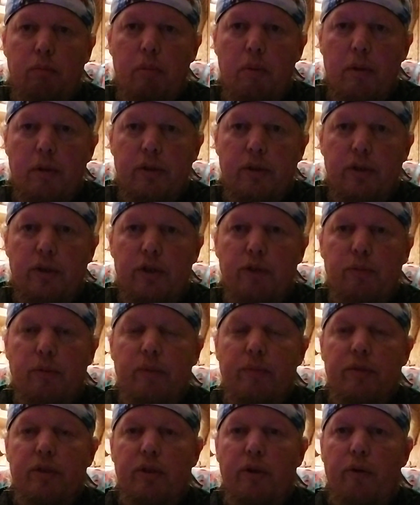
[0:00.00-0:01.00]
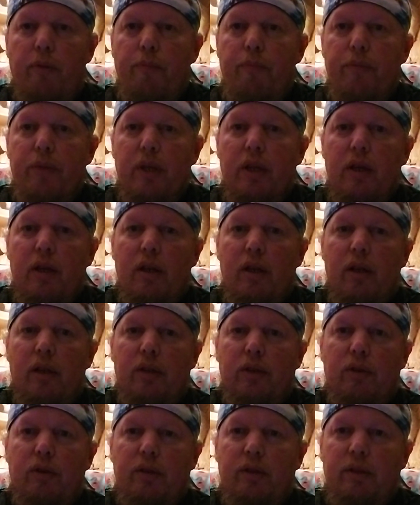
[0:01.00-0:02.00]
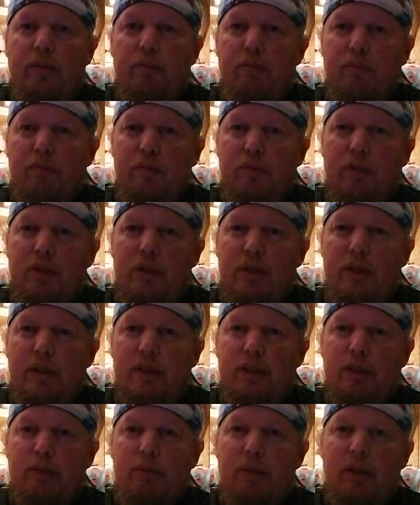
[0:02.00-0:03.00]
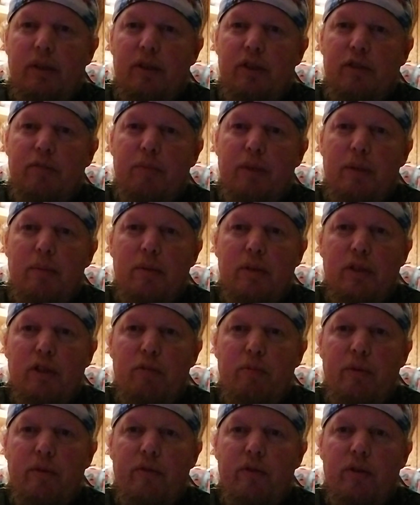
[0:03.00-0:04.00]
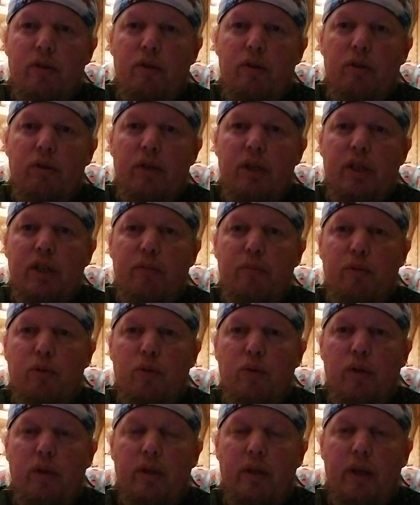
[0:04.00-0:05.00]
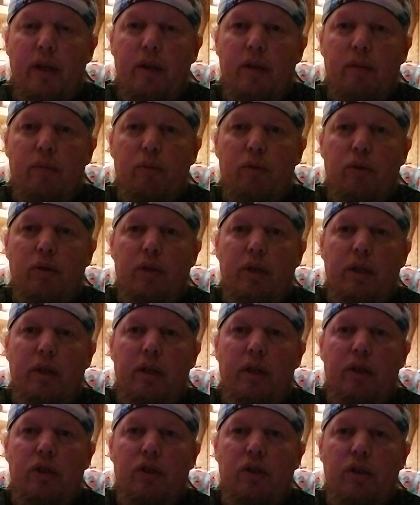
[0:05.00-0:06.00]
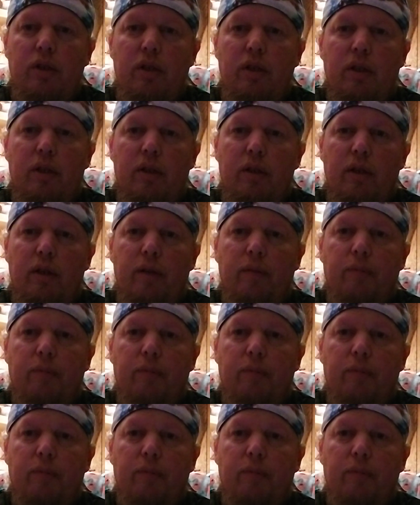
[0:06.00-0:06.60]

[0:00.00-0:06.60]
Excuse me. So it does seem like there's maybe a little bit of a correlation between ADHD and